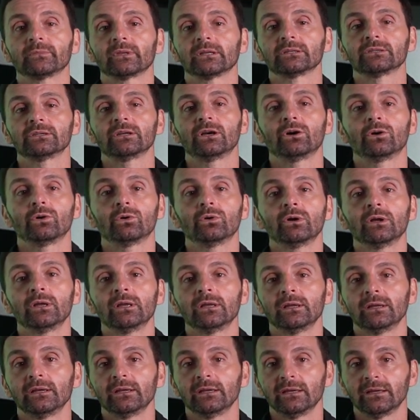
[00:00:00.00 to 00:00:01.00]
So
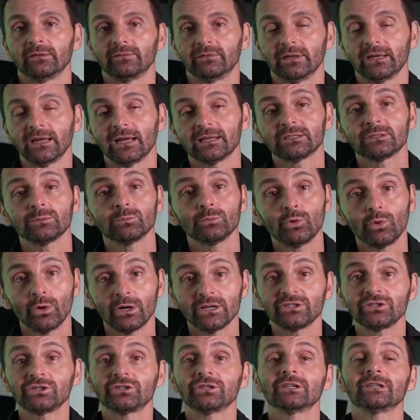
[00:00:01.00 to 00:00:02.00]
if you got some
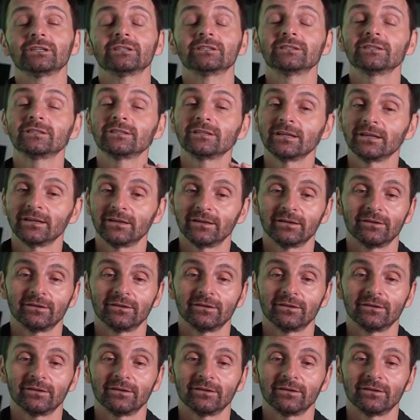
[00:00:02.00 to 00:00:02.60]
questions,